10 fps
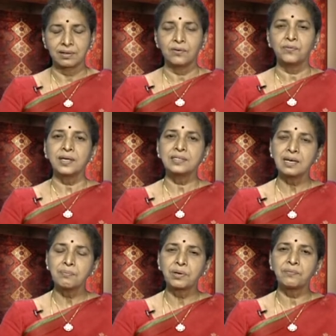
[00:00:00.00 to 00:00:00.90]
For
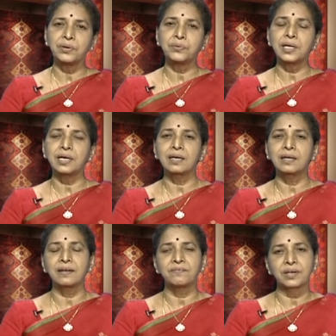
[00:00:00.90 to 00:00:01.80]
example, when you take a
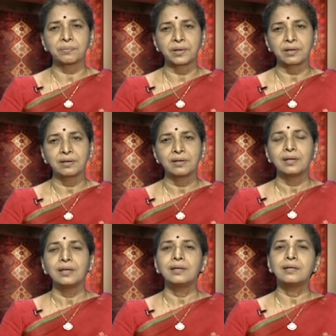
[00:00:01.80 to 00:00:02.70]
grey fabric,
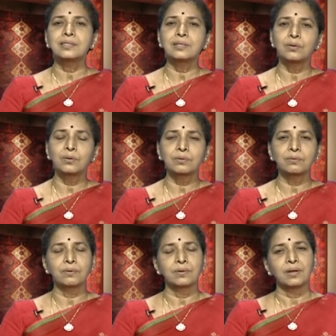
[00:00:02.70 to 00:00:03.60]
it does not
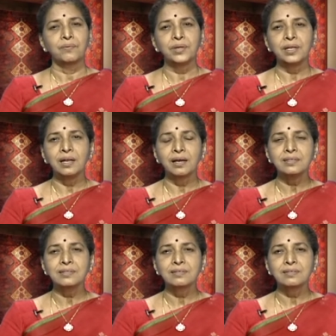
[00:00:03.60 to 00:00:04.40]
look very nice